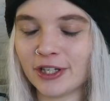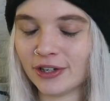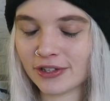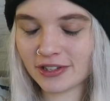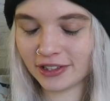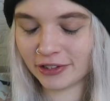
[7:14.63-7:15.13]

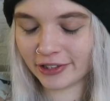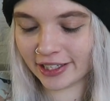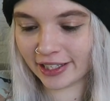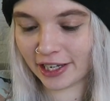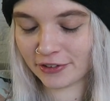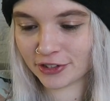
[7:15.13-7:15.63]
constantly looking
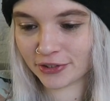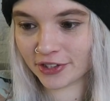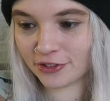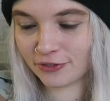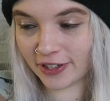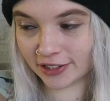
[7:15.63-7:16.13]
at Life
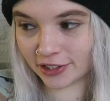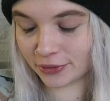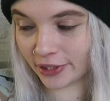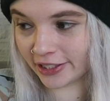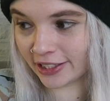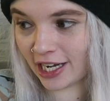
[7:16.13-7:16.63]
Strange fan art
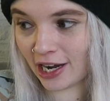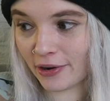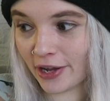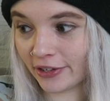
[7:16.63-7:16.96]
right now